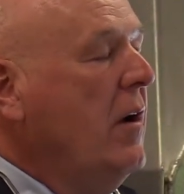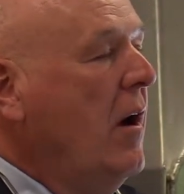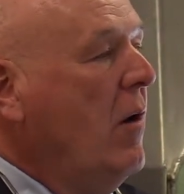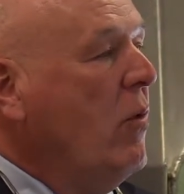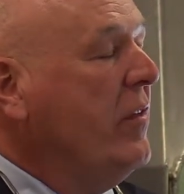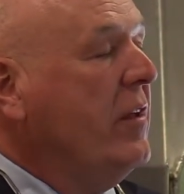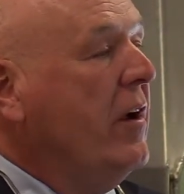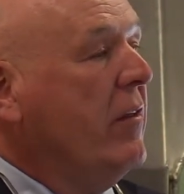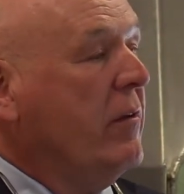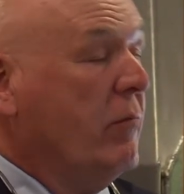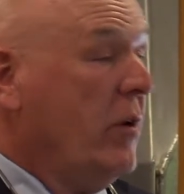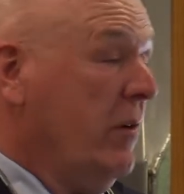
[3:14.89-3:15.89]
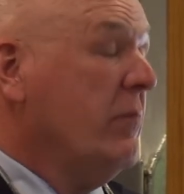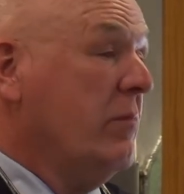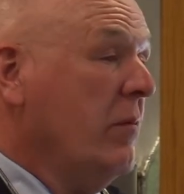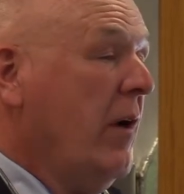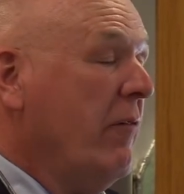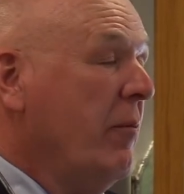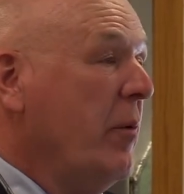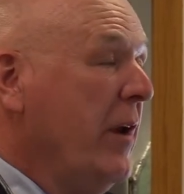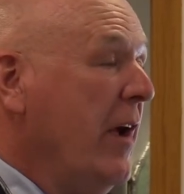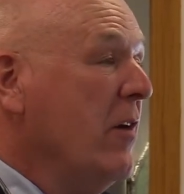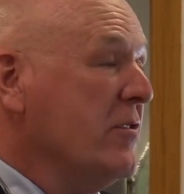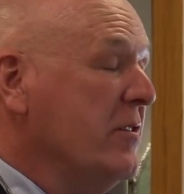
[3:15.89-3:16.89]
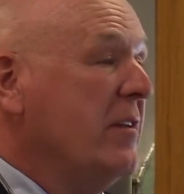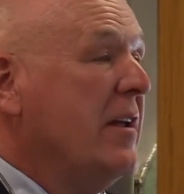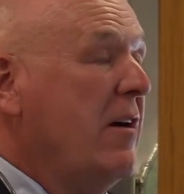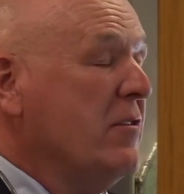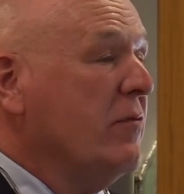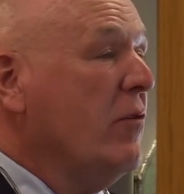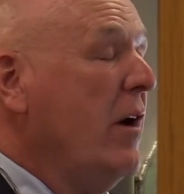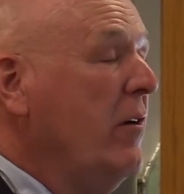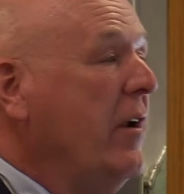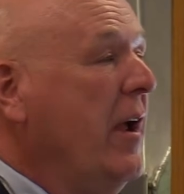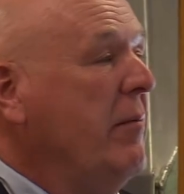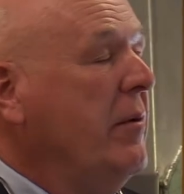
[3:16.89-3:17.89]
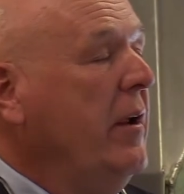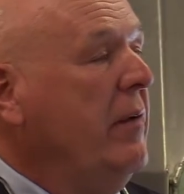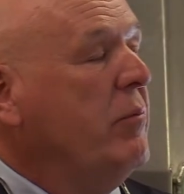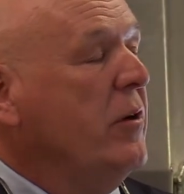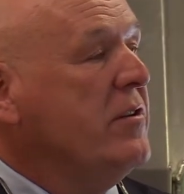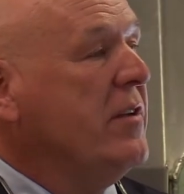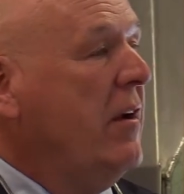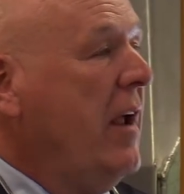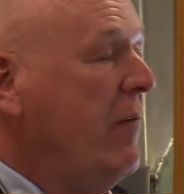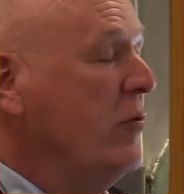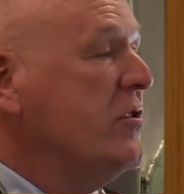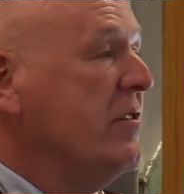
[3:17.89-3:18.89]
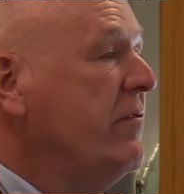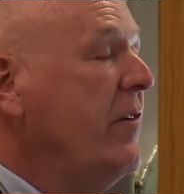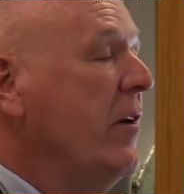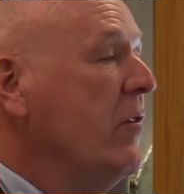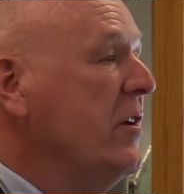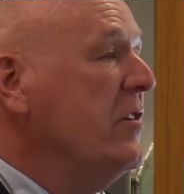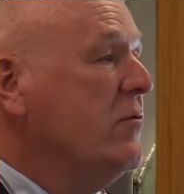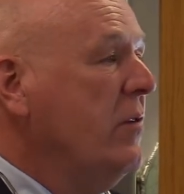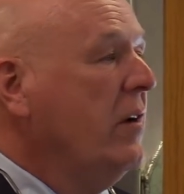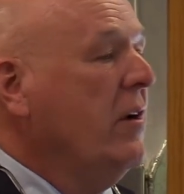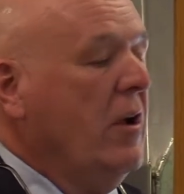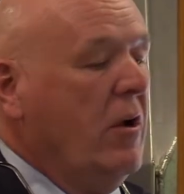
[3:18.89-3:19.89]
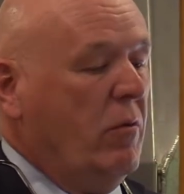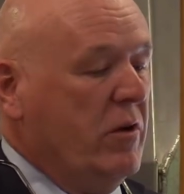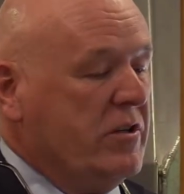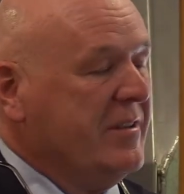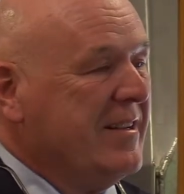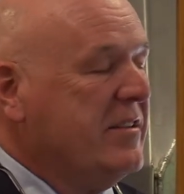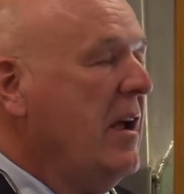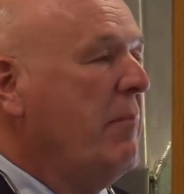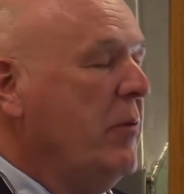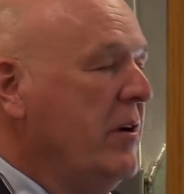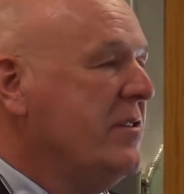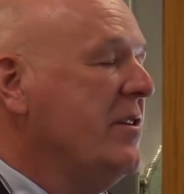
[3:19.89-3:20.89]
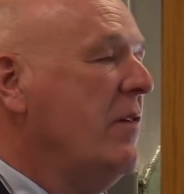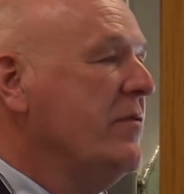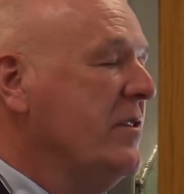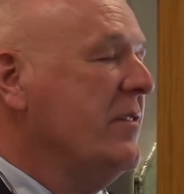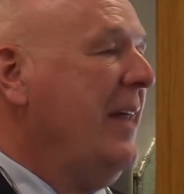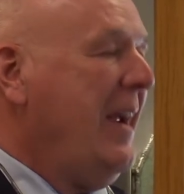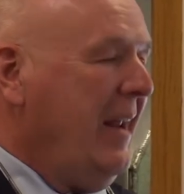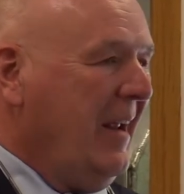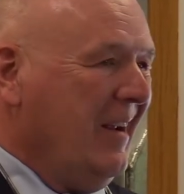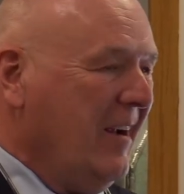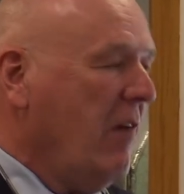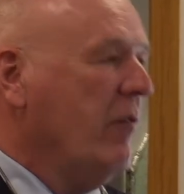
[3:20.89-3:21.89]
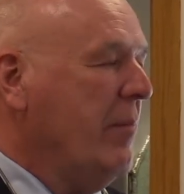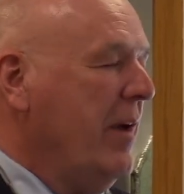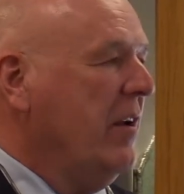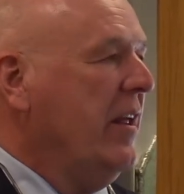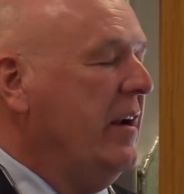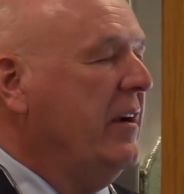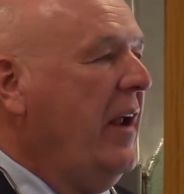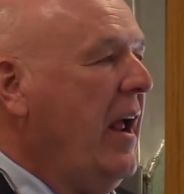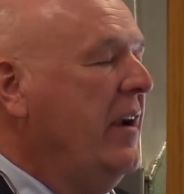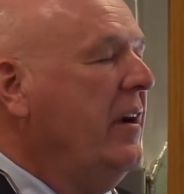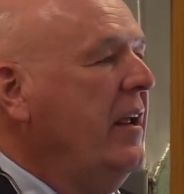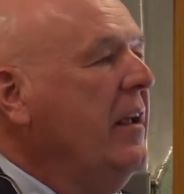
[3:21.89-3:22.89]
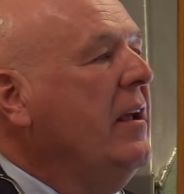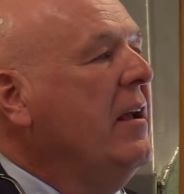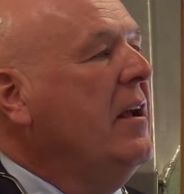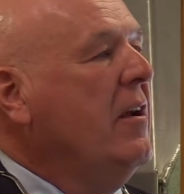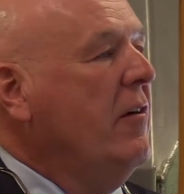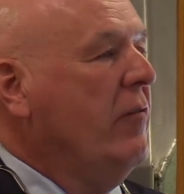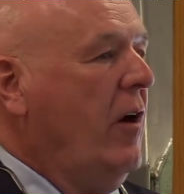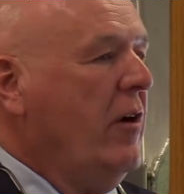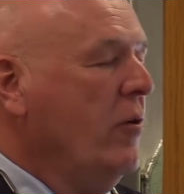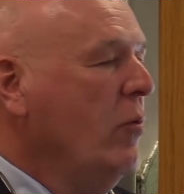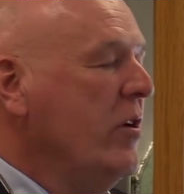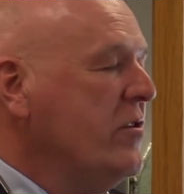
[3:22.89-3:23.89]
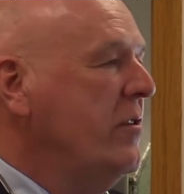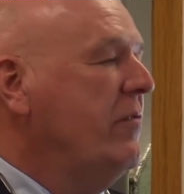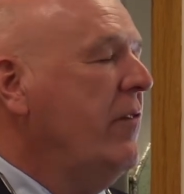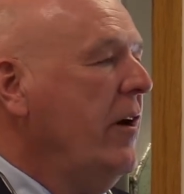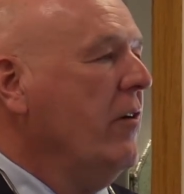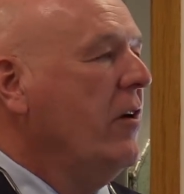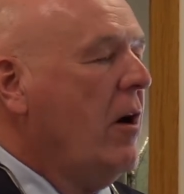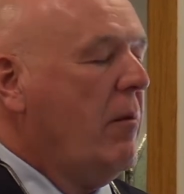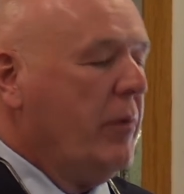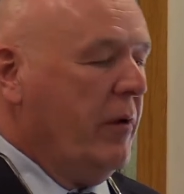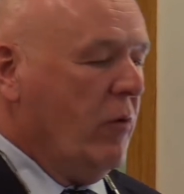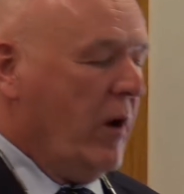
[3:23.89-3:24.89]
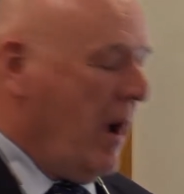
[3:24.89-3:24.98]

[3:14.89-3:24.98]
uh, what the other, what everybody else in the towns of Rotterdam and, and Princetown have, which is a fire district, which is a separate self-sustaining governmental entity under which the fire company would